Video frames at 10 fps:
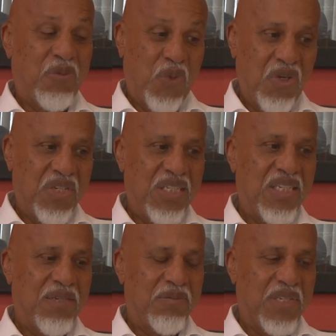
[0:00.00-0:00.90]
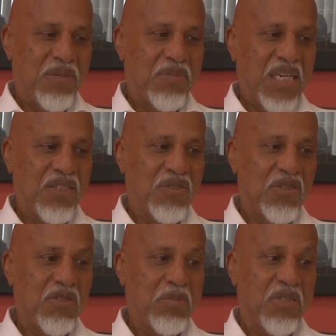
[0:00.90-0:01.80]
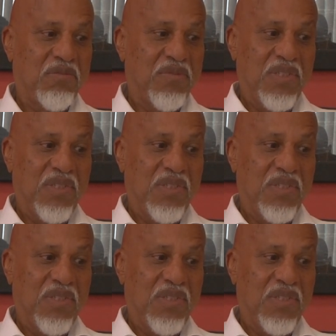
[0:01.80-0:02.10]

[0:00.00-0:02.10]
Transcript: worried. I'm anxious. But